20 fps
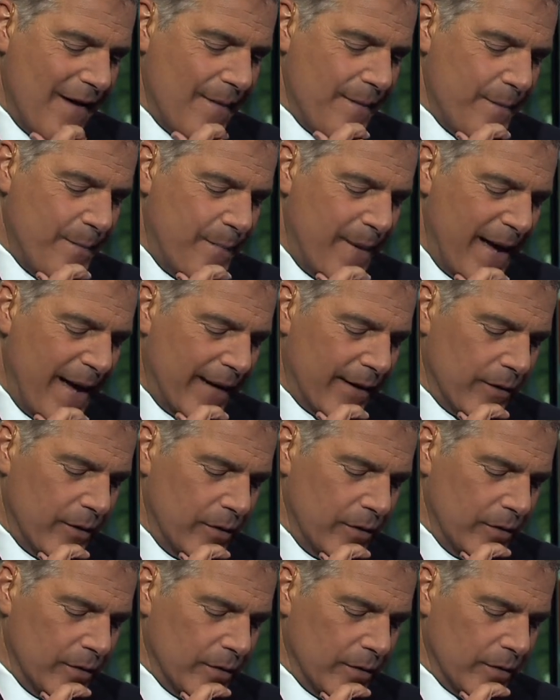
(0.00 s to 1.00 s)

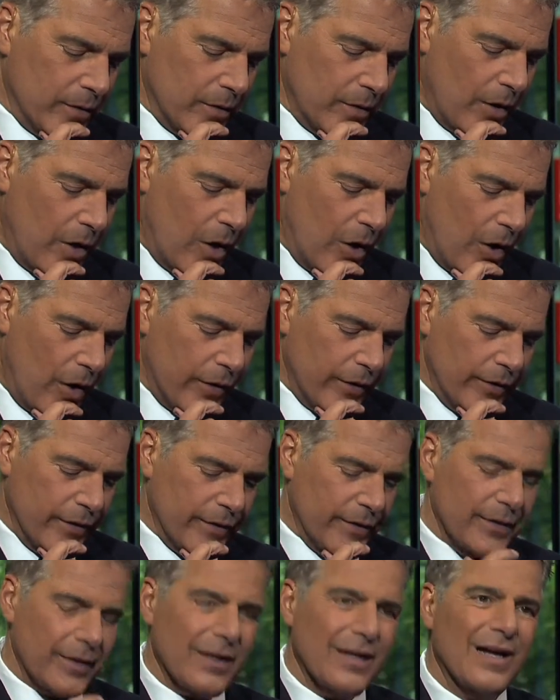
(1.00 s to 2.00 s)
battle
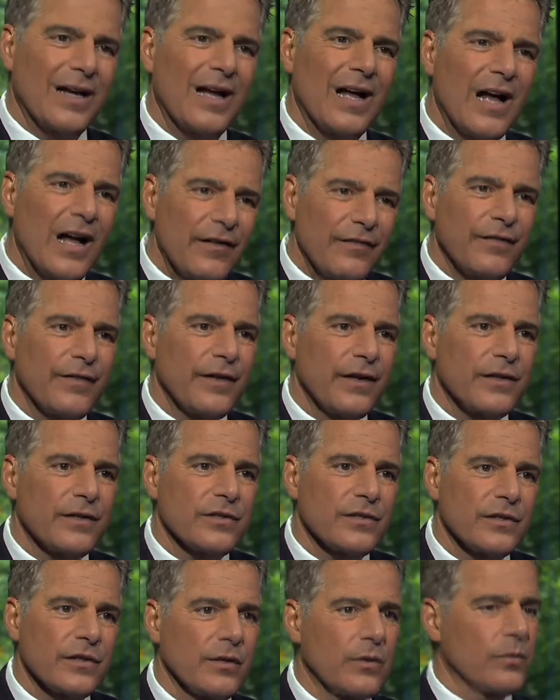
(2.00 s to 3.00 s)
hardened
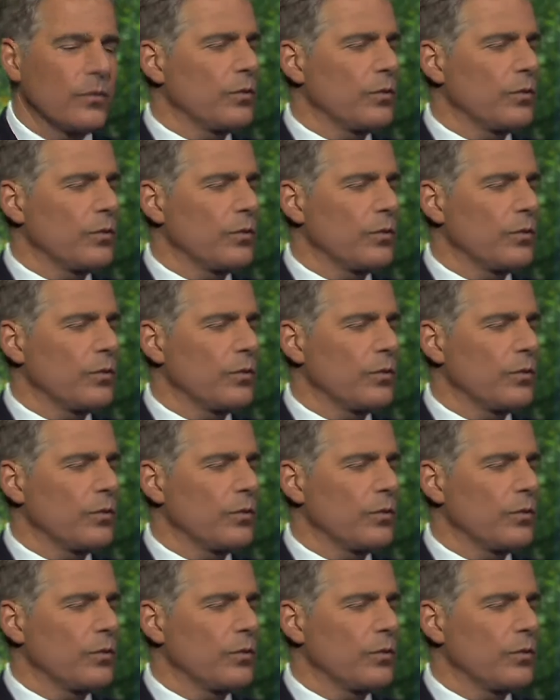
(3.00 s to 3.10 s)
confidence. Mm-hmm.